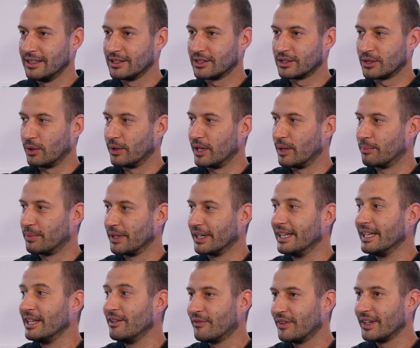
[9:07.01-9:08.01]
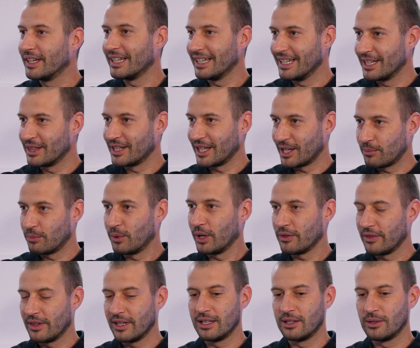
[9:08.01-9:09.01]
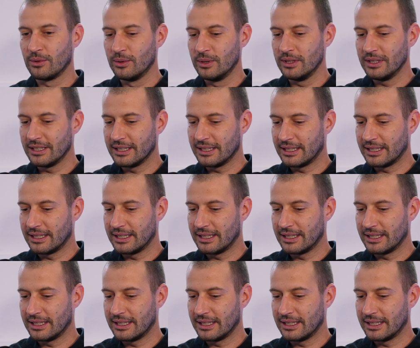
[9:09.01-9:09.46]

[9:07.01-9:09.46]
So we are believing in that what they do.